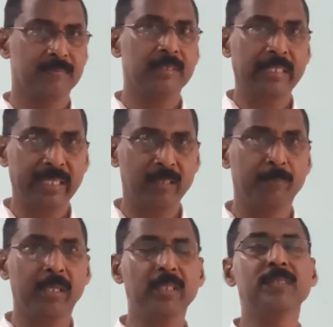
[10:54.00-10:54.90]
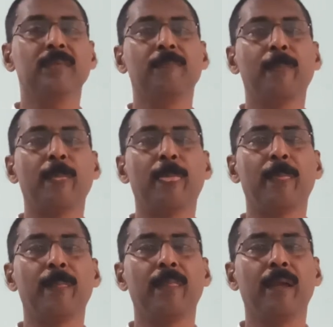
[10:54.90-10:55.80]
taking place
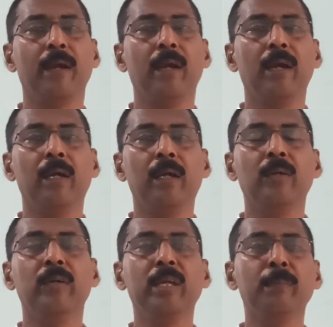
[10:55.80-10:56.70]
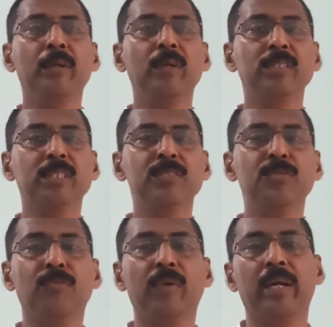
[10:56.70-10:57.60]
during
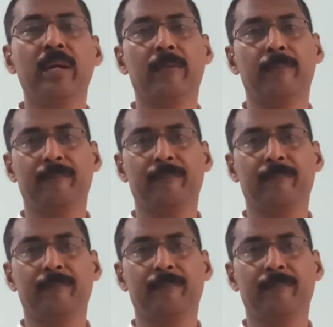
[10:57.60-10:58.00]
meiosis 1